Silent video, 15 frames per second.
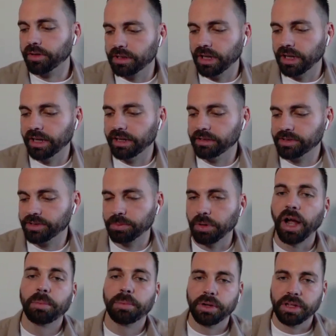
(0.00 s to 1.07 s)
client's
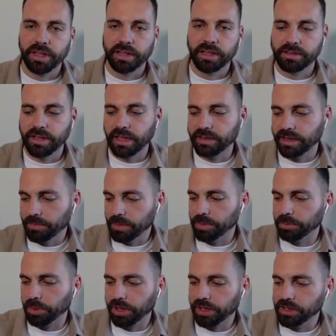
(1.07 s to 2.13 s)
property that they might be
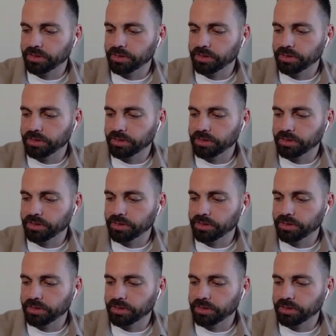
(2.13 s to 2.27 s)
bringing you?